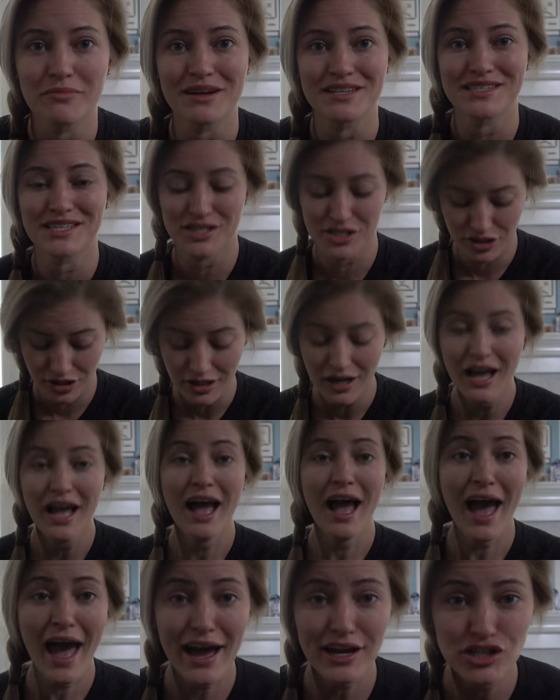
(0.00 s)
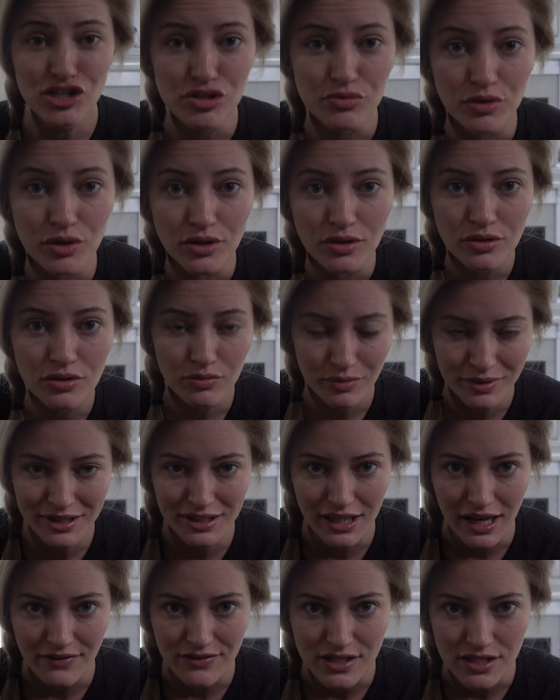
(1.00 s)
her my sister. Actual,
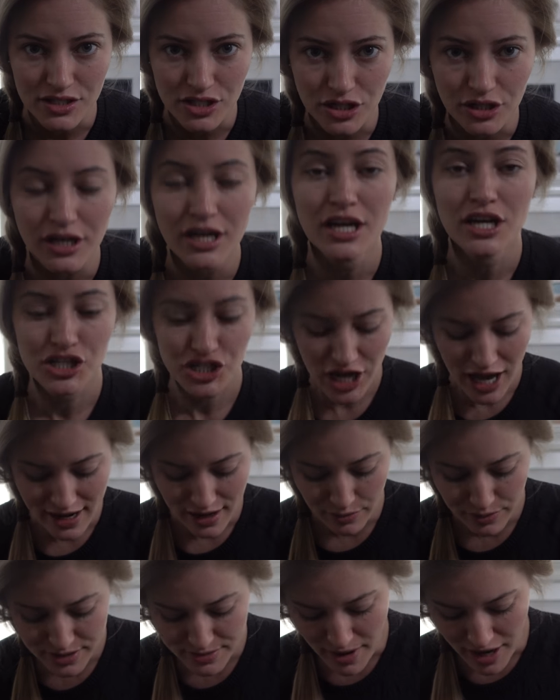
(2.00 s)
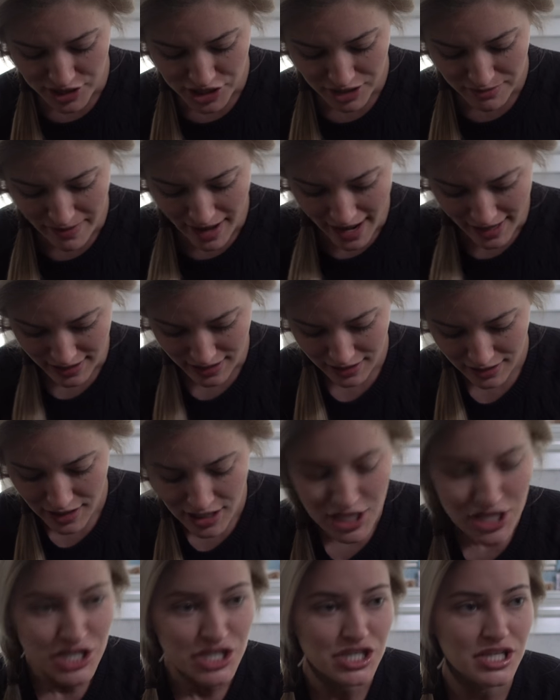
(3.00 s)
real life sister. Jenna was watching Maddie.
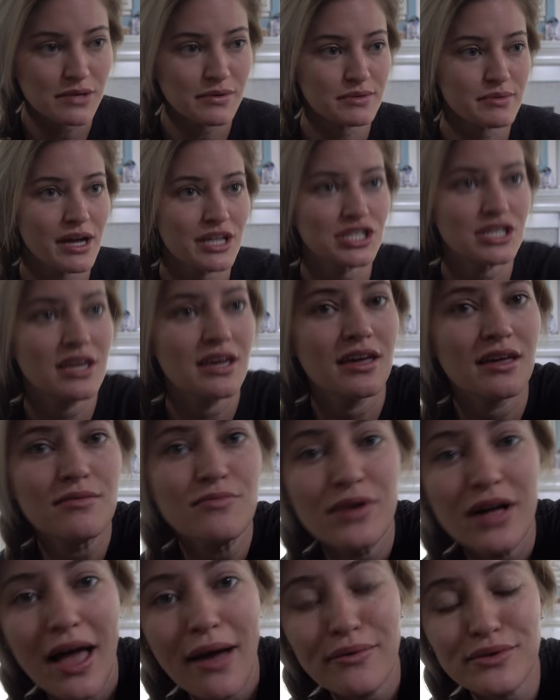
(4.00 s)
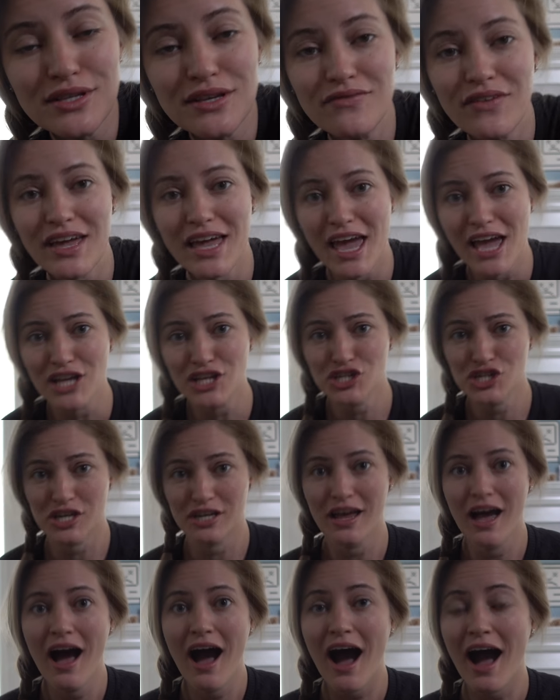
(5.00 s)
She was watching him while I was on
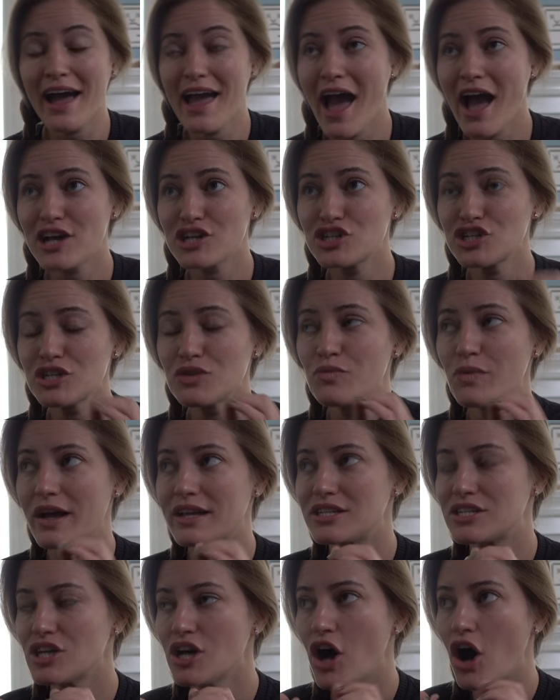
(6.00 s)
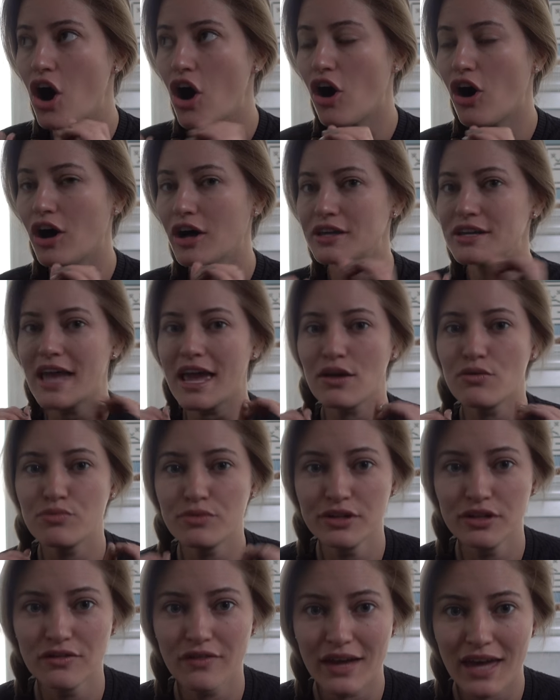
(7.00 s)
vacation. I actually went on a
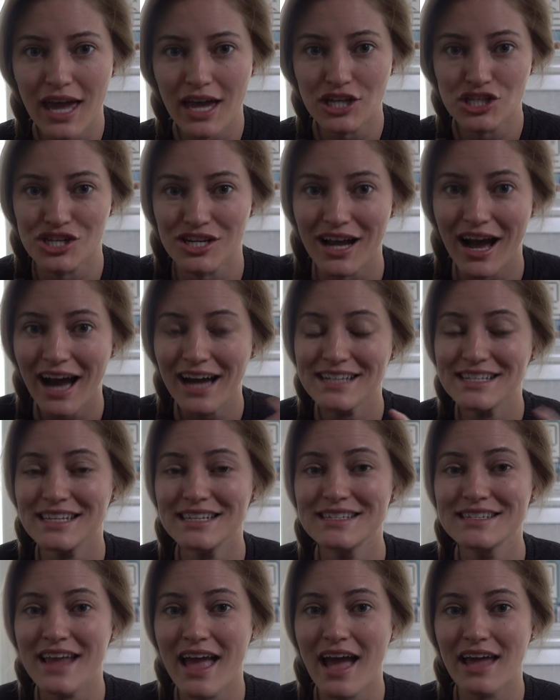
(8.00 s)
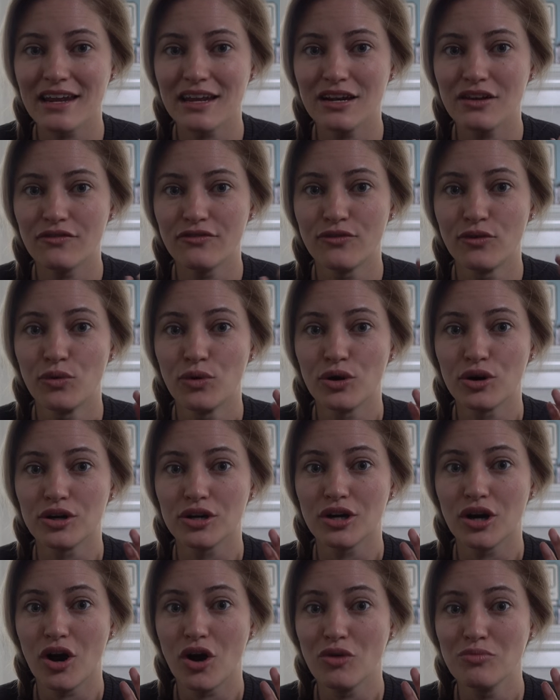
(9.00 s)
real vacation. I didn't edit
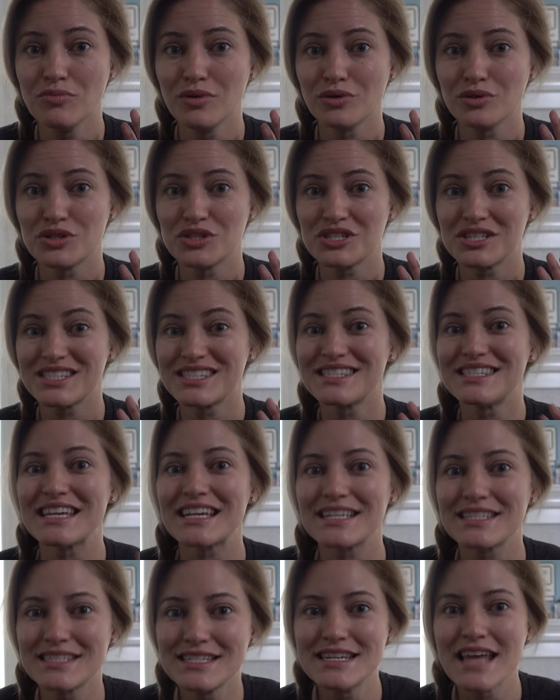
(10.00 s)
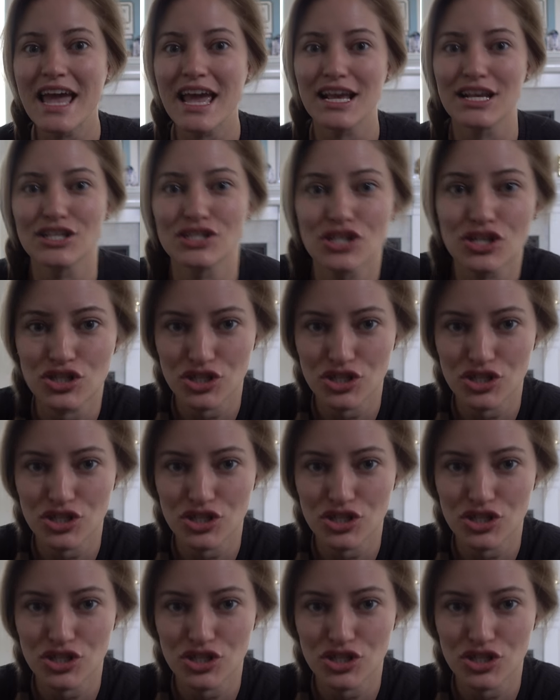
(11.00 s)
for almost six days